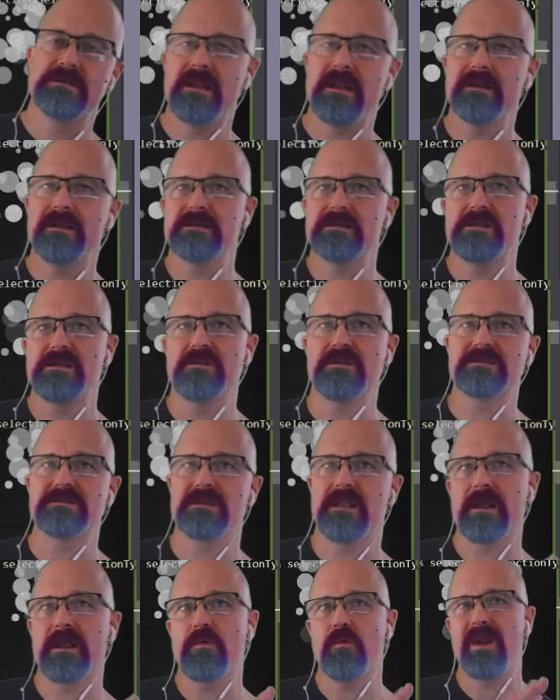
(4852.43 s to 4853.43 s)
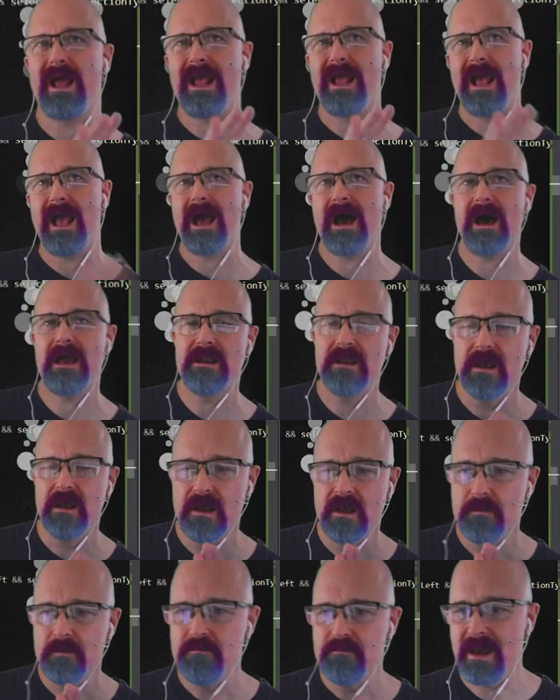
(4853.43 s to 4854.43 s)
and continue doesn't like it when I add
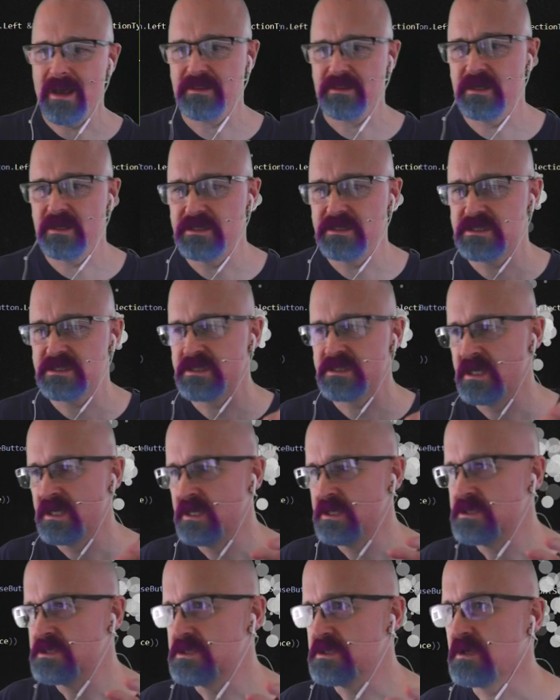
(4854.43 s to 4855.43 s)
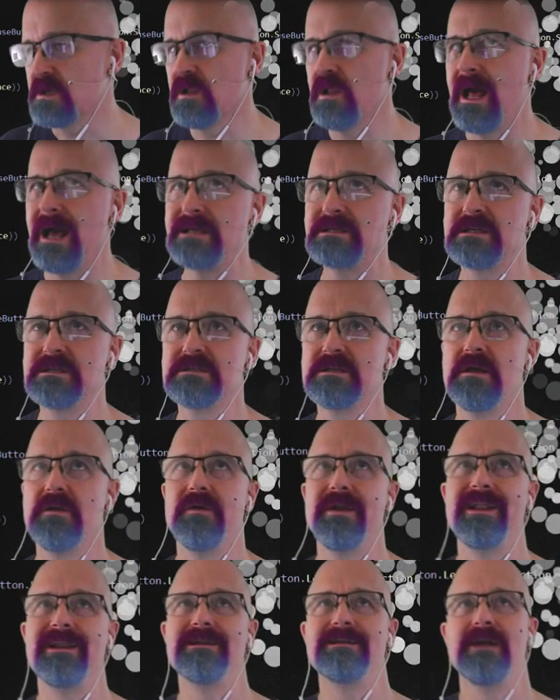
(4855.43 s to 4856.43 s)
methods to classes that
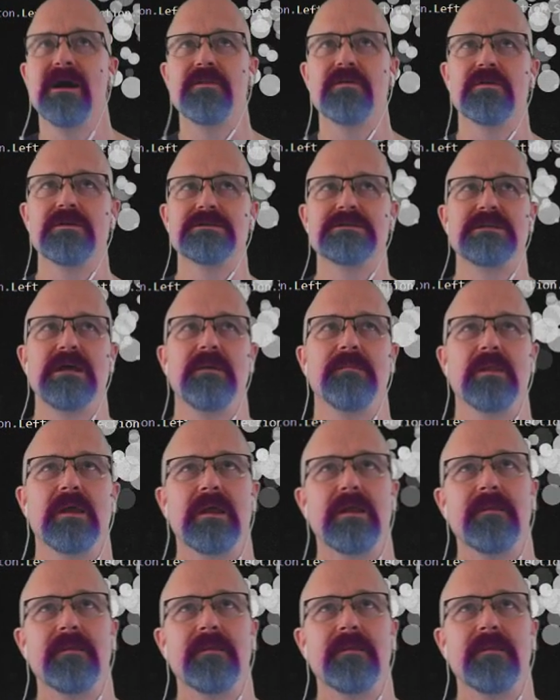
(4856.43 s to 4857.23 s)
are in another assembly.